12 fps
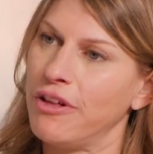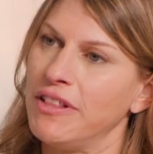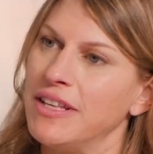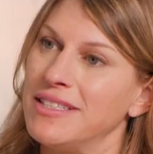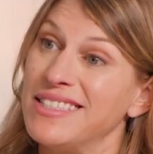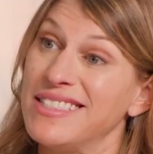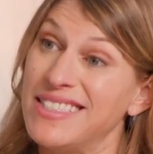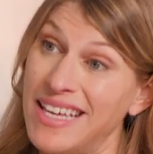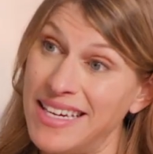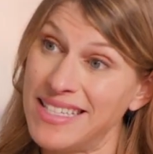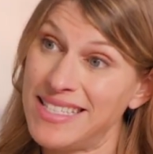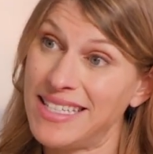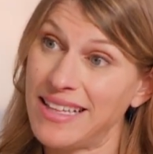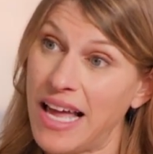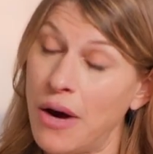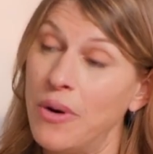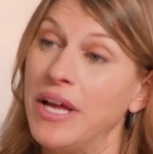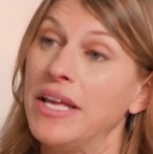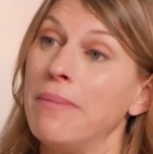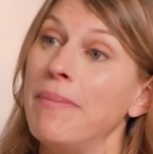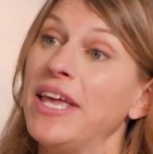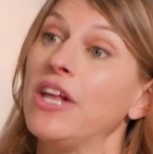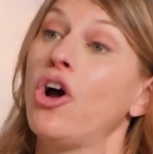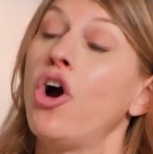think that the sun is still out and can
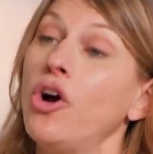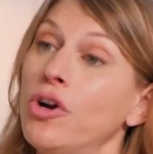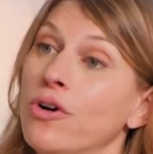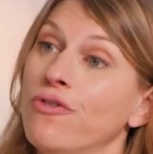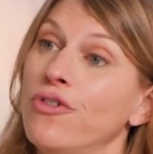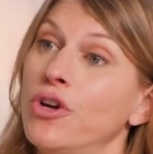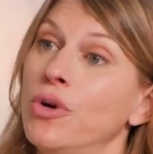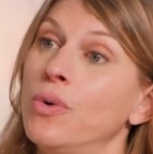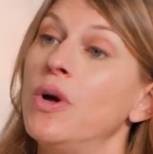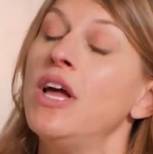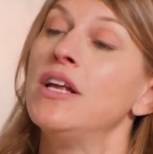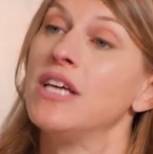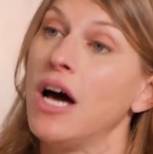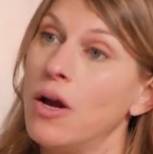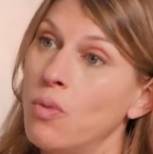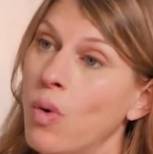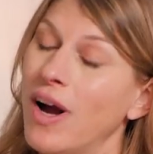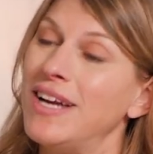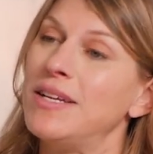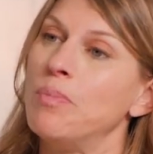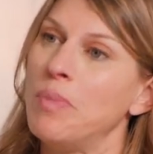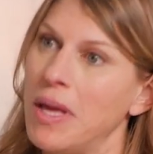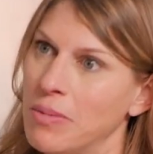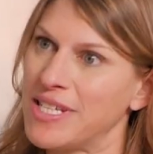make it harder for you to unwind and
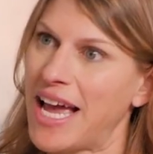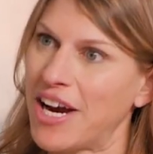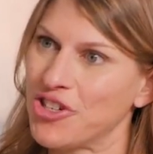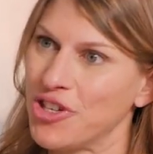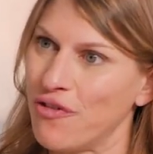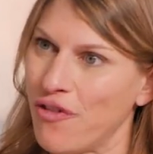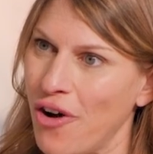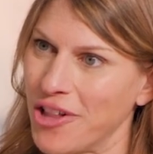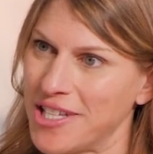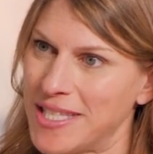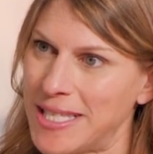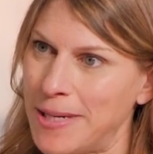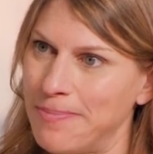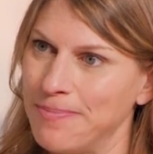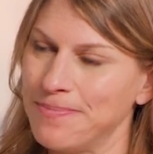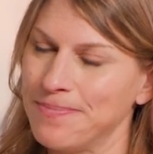be able to actually fall asleep.